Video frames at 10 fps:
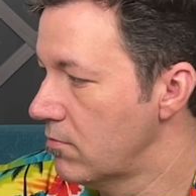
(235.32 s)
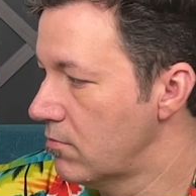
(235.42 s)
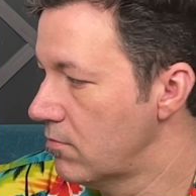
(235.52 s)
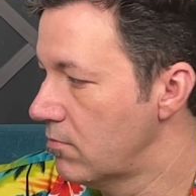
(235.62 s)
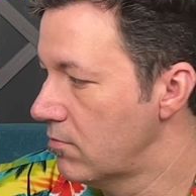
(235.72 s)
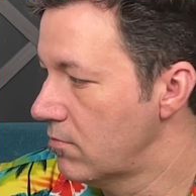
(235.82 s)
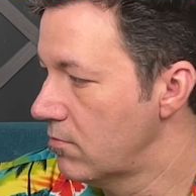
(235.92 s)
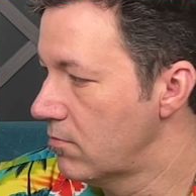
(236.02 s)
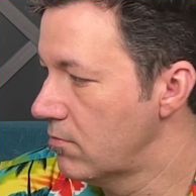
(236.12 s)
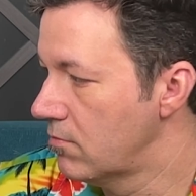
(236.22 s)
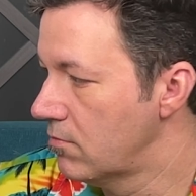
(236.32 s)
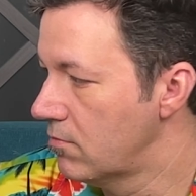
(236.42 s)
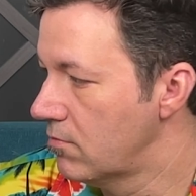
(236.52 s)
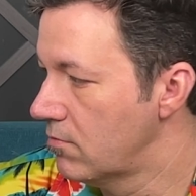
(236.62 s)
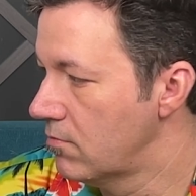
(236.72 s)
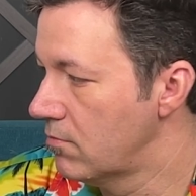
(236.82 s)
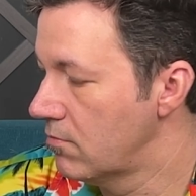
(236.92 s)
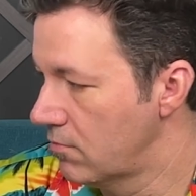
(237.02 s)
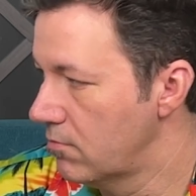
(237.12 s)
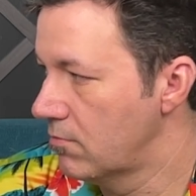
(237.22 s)

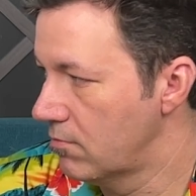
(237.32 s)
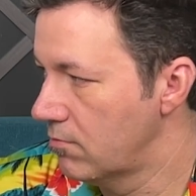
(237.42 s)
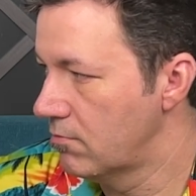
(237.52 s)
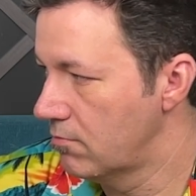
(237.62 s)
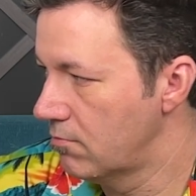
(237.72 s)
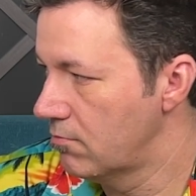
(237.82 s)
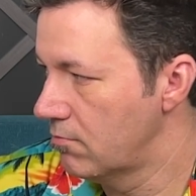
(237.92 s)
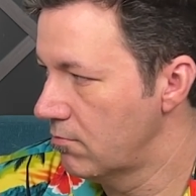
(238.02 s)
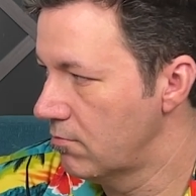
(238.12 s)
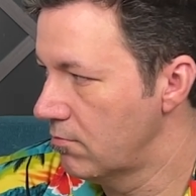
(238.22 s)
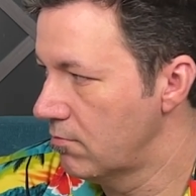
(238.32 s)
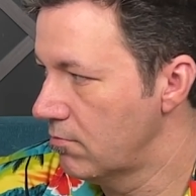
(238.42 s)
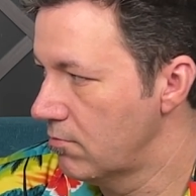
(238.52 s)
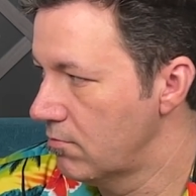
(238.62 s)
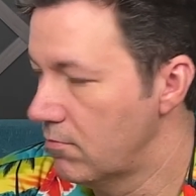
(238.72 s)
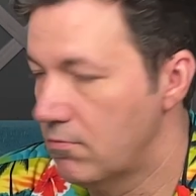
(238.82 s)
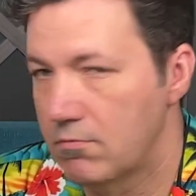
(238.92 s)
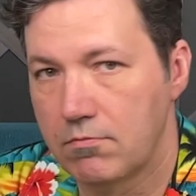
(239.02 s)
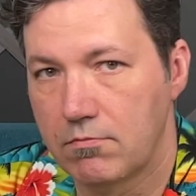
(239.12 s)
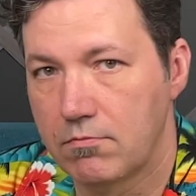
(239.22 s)

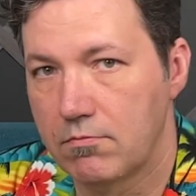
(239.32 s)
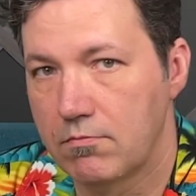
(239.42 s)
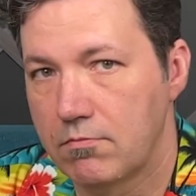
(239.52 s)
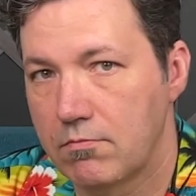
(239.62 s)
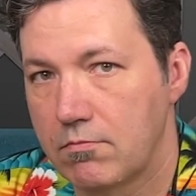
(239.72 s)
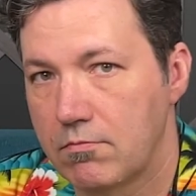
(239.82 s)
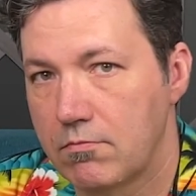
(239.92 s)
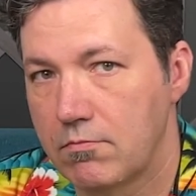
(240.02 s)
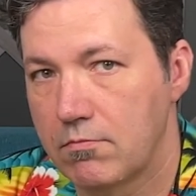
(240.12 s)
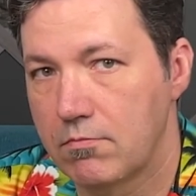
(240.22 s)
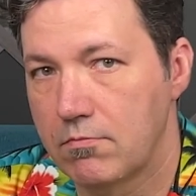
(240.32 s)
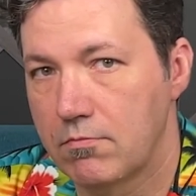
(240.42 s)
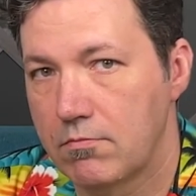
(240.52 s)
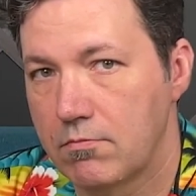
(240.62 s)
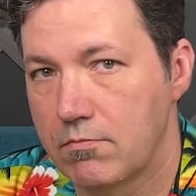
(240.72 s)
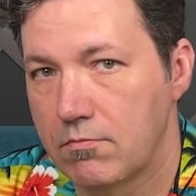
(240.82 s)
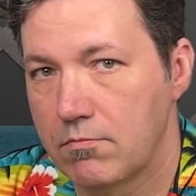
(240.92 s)
(silent)